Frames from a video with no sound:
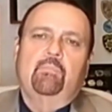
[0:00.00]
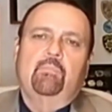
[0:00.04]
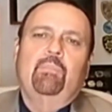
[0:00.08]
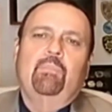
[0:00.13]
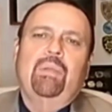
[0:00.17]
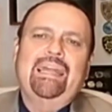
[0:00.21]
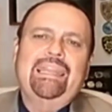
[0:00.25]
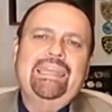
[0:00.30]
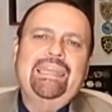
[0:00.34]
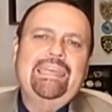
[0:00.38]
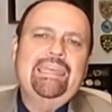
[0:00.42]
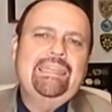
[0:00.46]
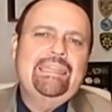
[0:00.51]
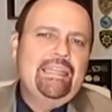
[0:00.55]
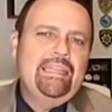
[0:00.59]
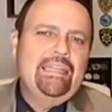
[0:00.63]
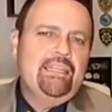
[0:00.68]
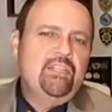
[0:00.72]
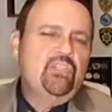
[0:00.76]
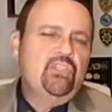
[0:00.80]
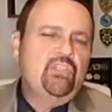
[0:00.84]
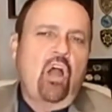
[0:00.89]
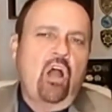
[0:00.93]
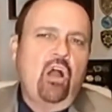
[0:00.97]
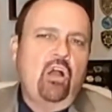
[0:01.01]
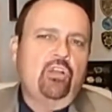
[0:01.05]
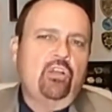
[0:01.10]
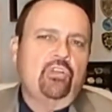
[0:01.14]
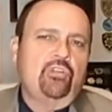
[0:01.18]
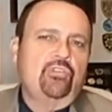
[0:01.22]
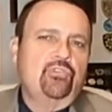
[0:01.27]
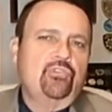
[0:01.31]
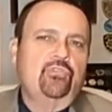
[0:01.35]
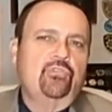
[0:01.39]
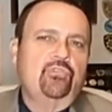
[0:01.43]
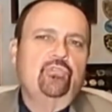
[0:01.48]
But he didn't talk
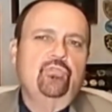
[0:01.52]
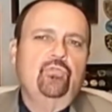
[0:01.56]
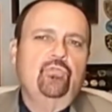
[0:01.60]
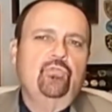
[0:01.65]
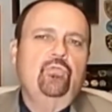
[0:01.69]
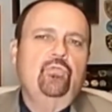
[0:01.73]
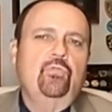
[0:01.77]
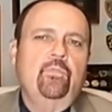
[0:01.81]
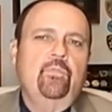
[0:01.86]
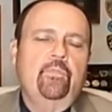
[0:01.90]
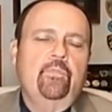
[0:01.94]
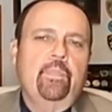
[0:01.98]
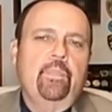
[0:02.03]
to